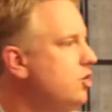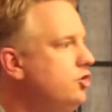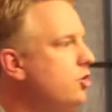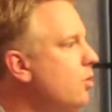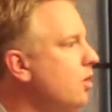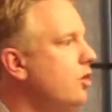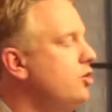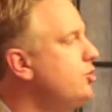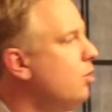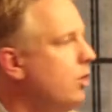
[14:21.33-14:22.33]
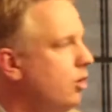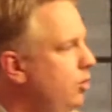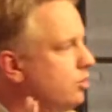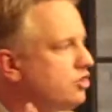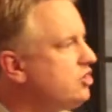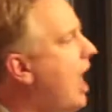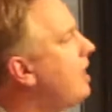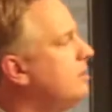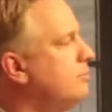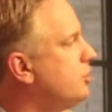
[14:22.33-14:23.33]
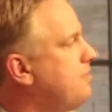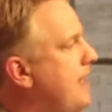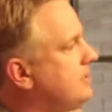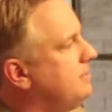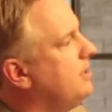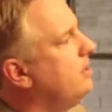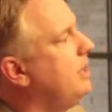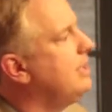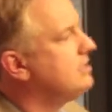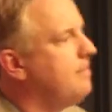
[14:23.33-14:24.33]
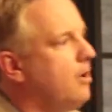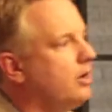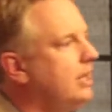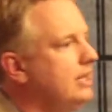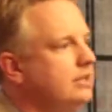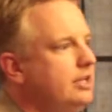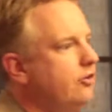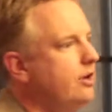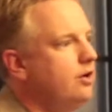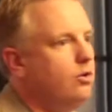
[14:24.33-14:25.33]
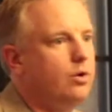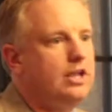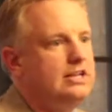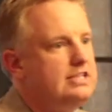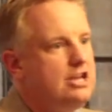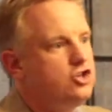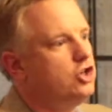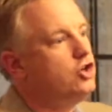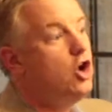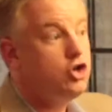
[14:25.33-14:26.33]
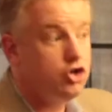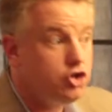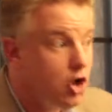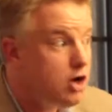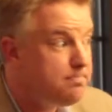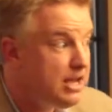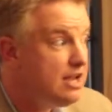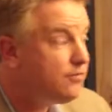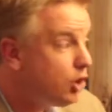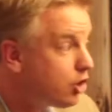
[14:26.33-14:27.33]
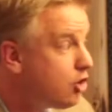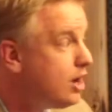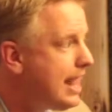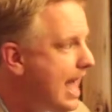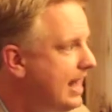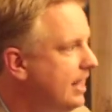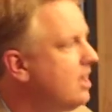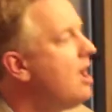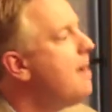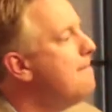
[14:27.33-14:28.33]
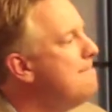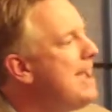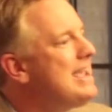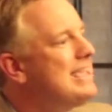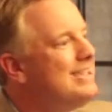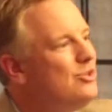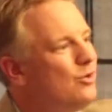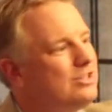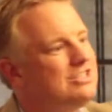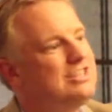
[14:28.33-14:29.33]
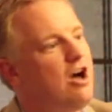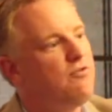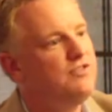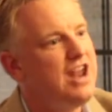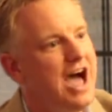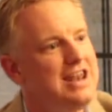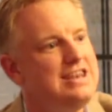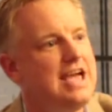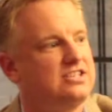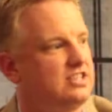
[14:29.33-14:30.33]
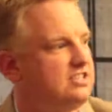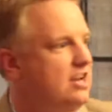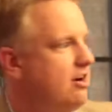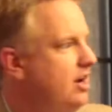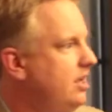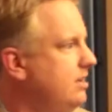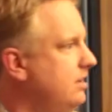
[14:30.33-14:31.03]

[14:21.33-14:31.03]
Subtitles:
Your solemn responsibility as a marketing leader in an organization should be, if you're good at it, making yourself not necessary.